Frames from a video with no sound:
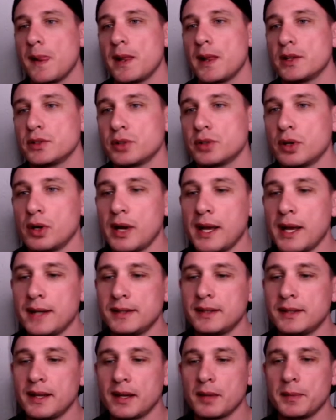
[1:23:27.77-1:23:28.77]
So I had to
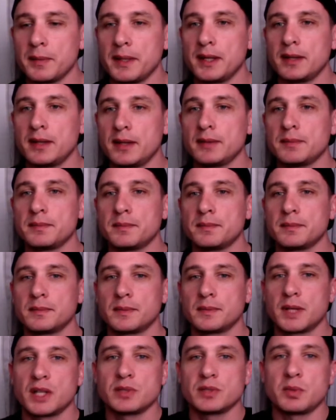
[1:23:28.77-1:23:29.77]
take them in.
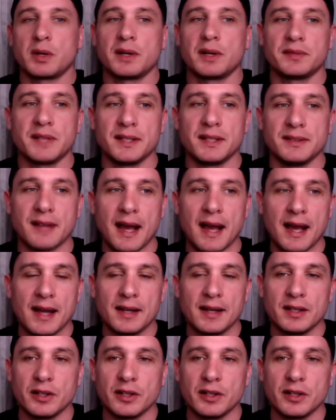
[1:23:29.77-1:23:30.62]
Because what if they died?